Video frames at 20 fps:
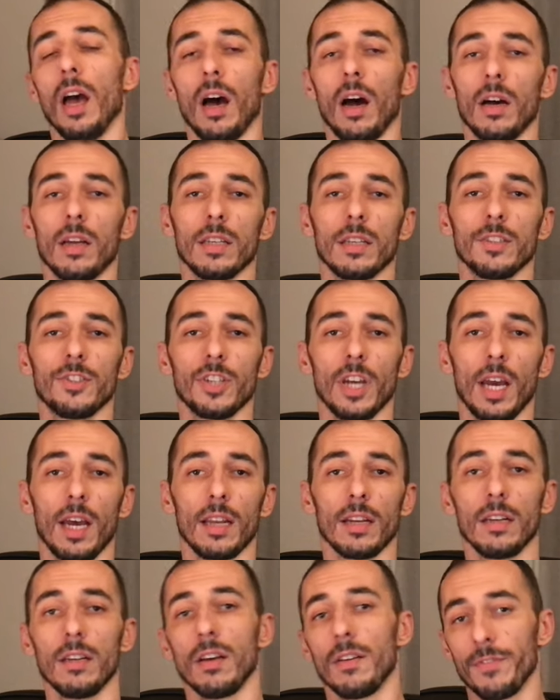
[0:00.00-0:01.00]
on the
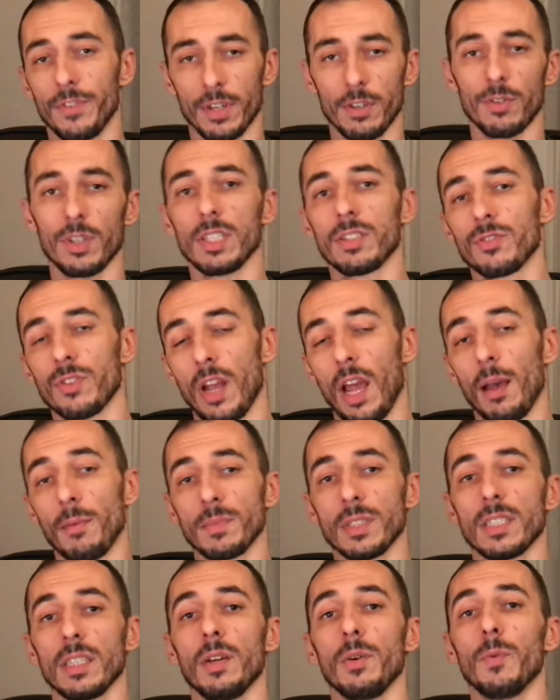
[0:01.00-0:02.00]
channel of Chris
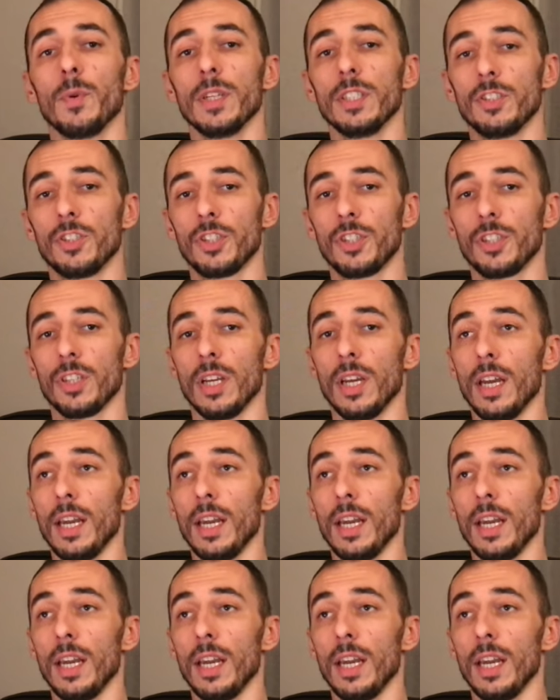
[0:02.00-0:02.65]
Ramsey, which